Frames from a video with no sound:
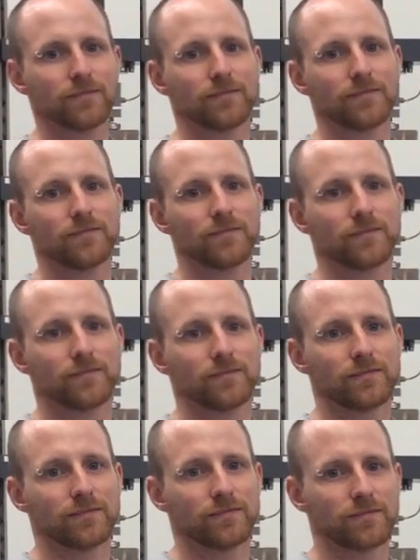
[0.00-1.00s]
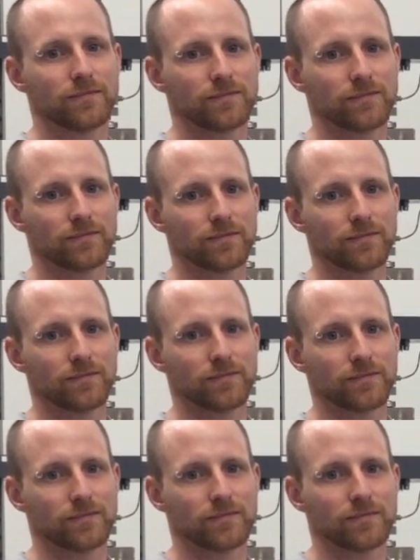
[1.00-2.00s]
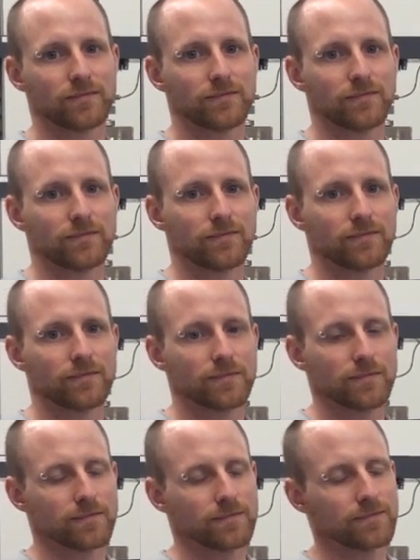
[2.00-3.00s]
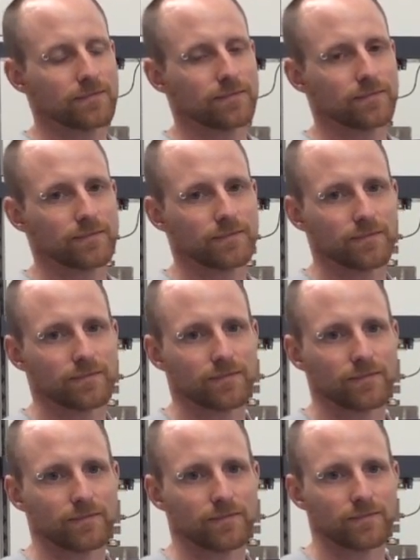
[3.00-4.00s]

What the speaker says: No words are spoken by the person on screen.